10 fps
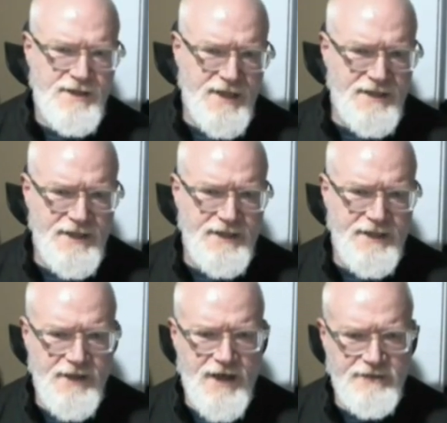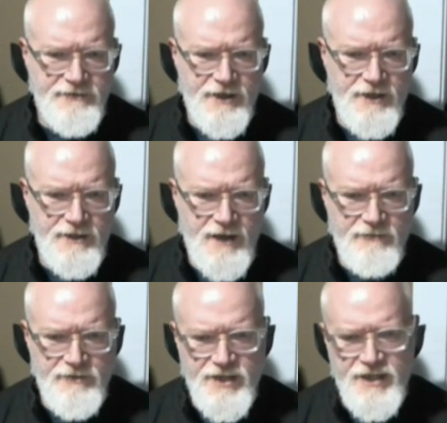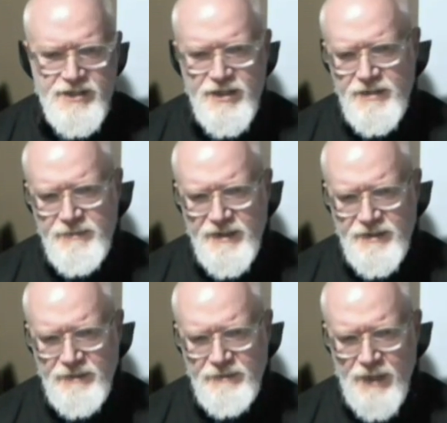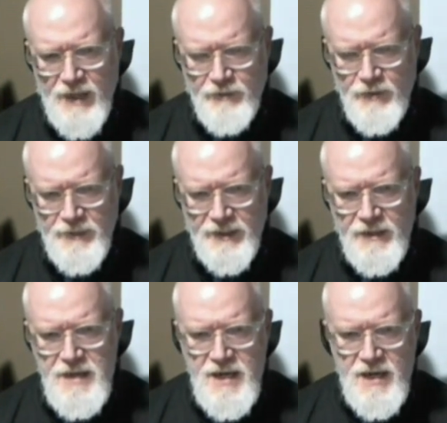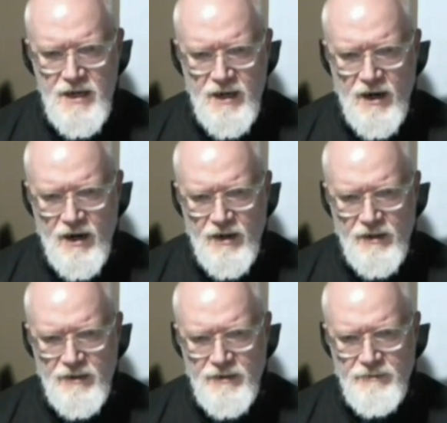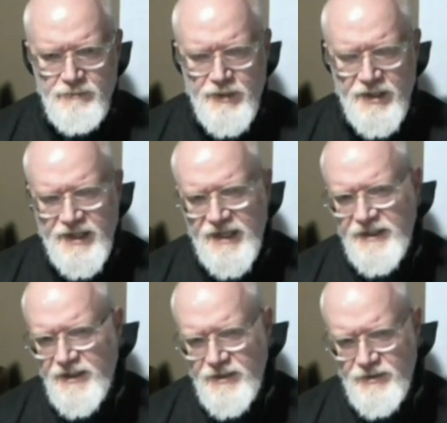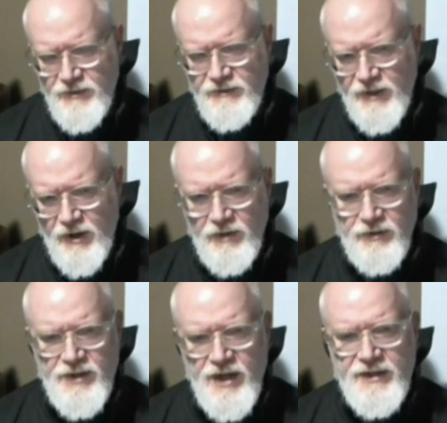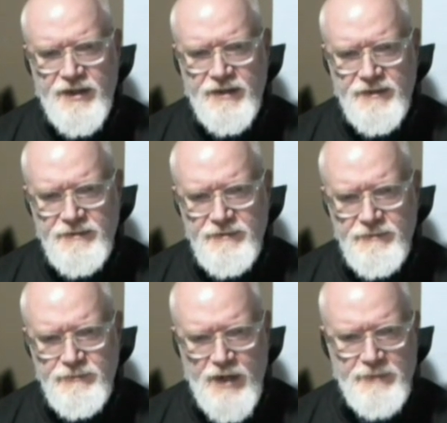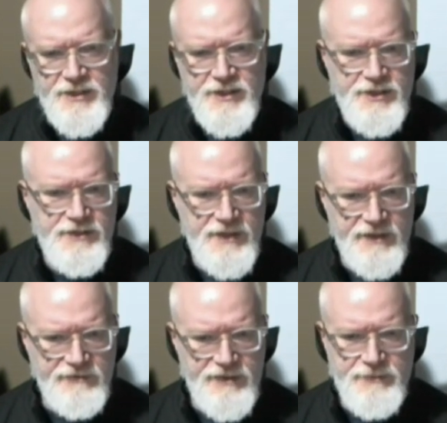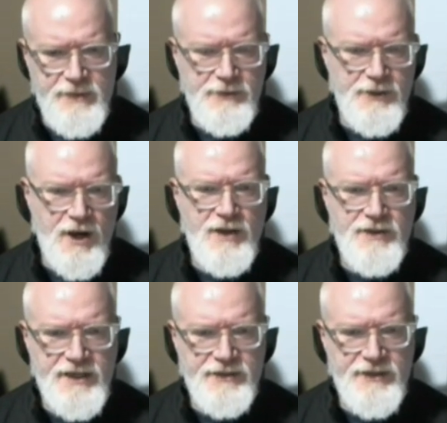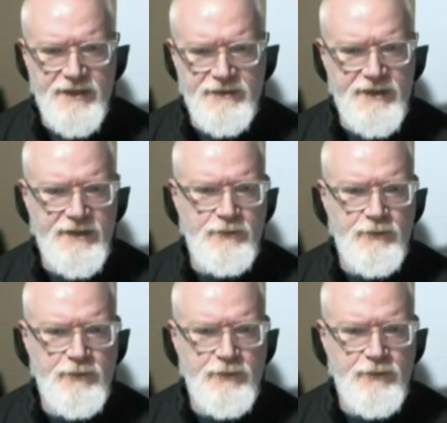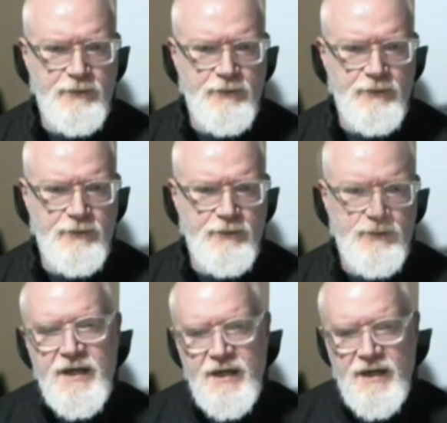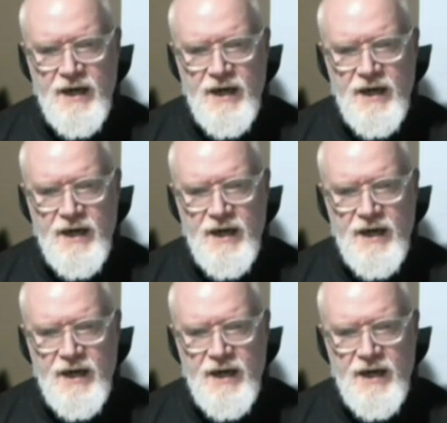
I think that a lot of our conversations about deplatforming are predicated on sort of an all or nothing proposition, that if these people are on the internet, then we failed.